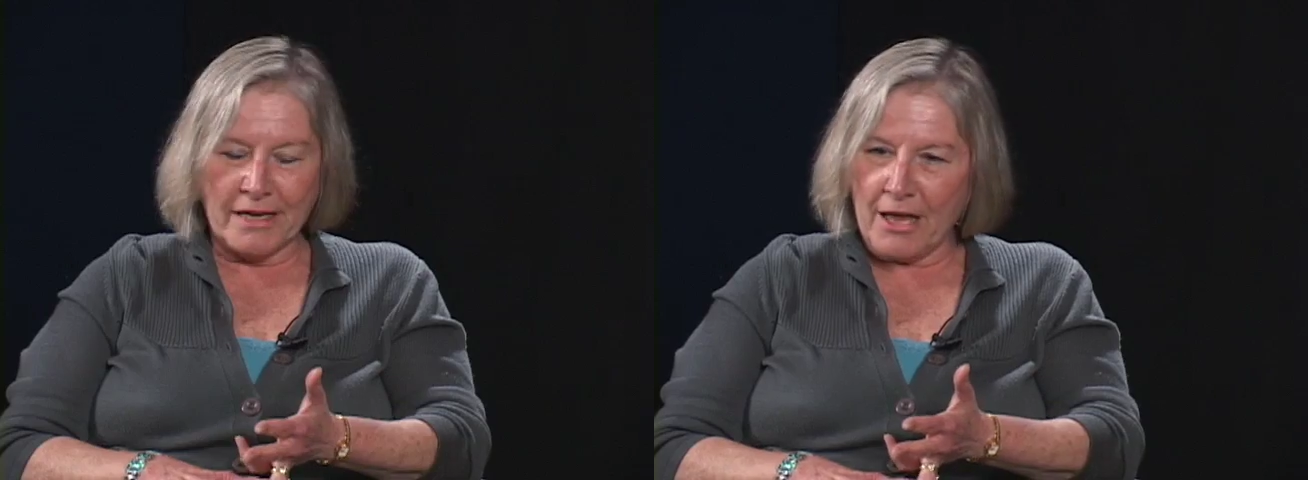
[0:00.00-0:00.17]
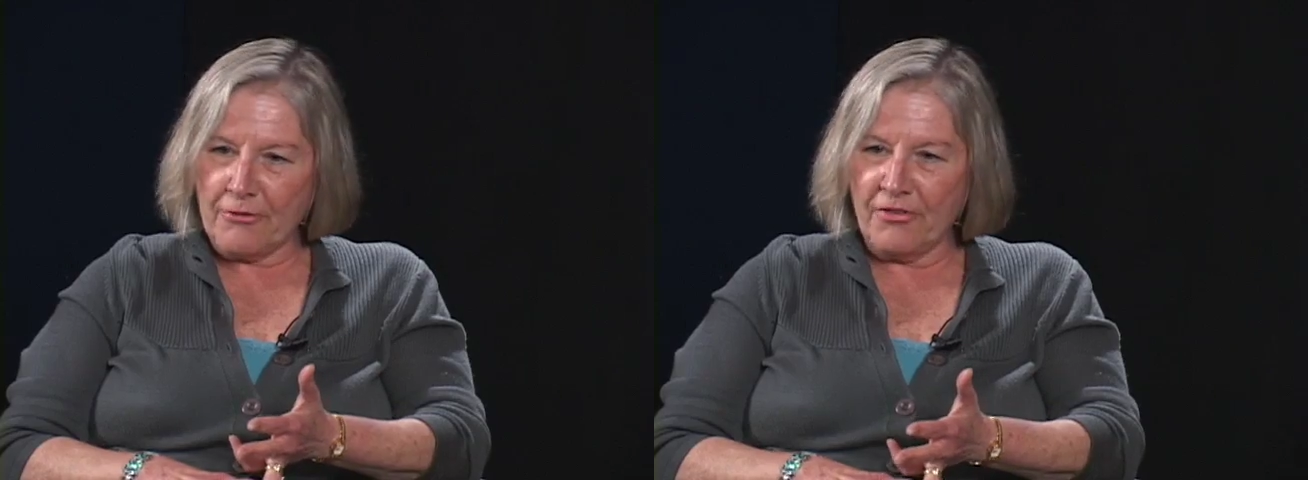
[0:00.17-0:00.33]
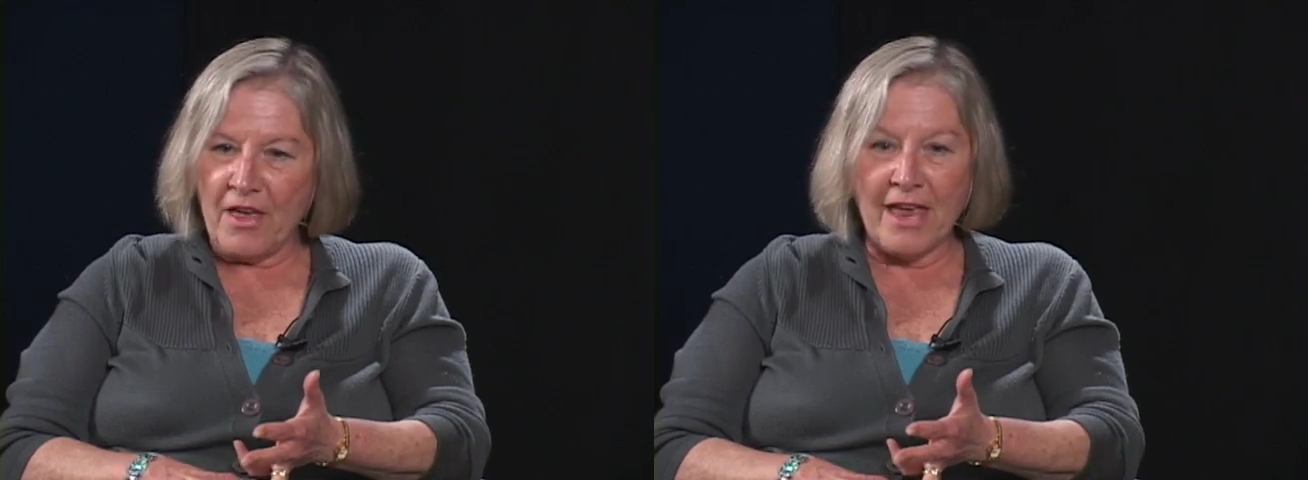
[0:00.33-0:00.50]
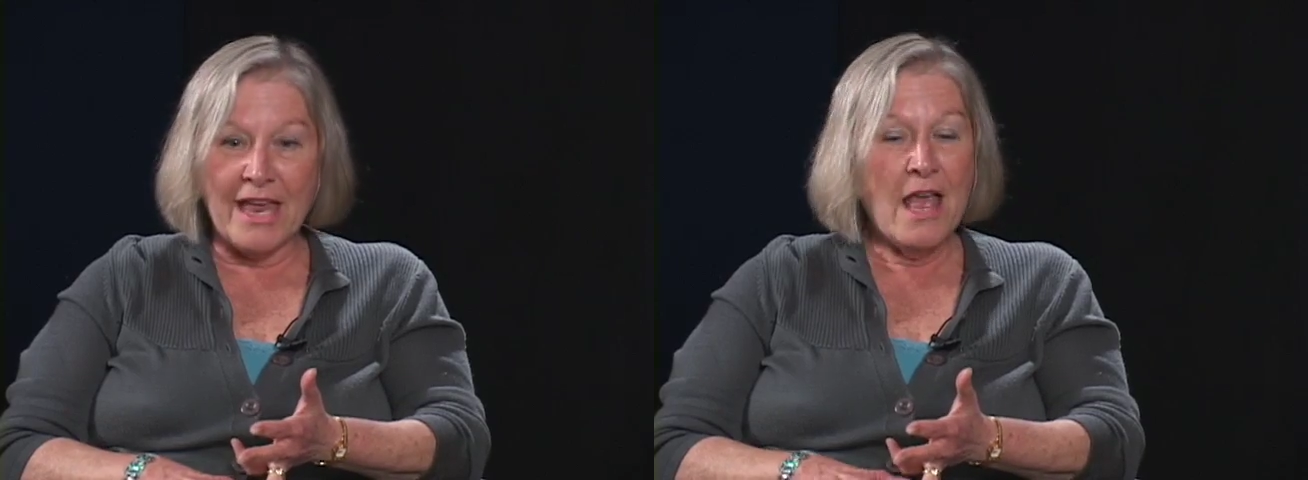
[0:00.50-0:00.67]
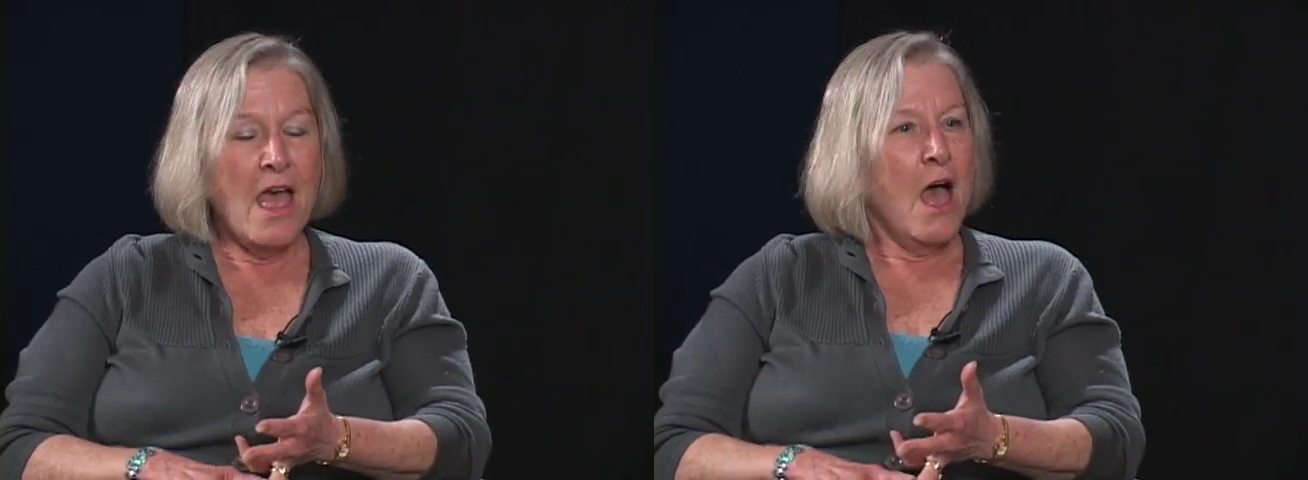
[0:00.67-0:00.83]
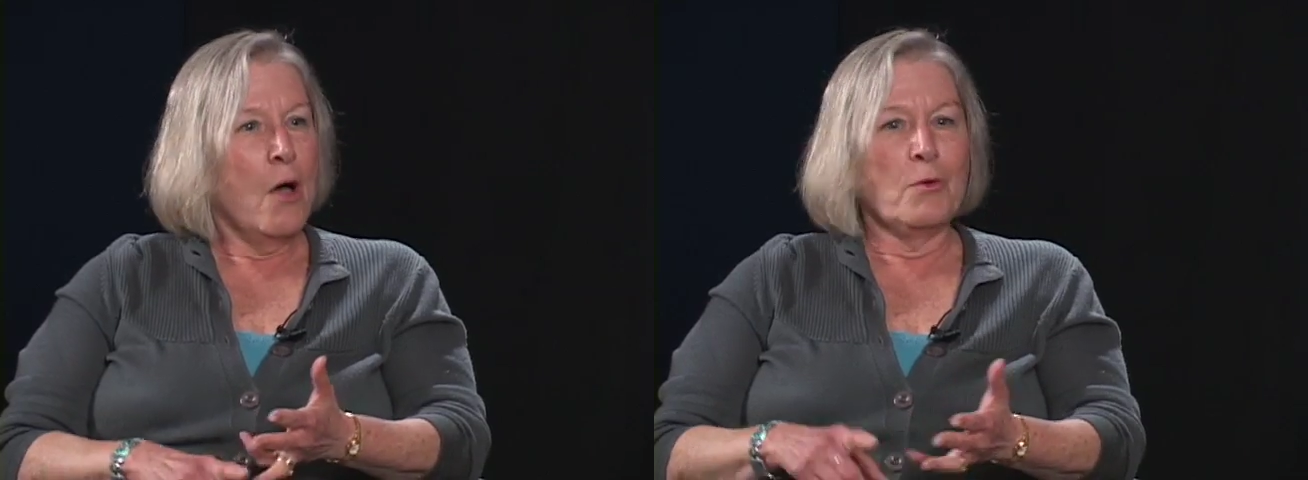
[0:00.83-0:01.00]
Cafe.
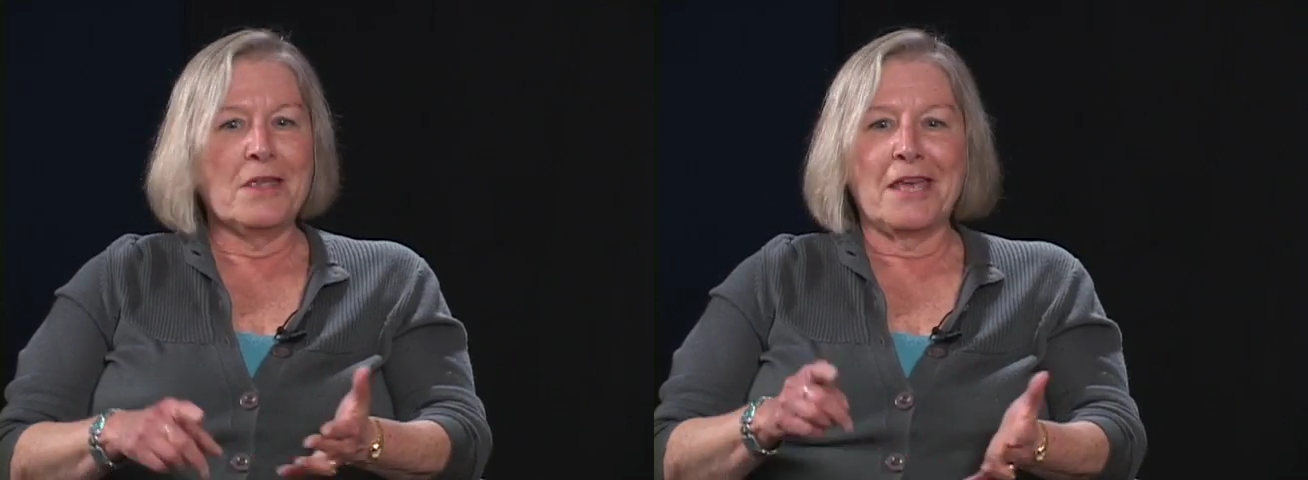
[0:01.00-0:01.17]
We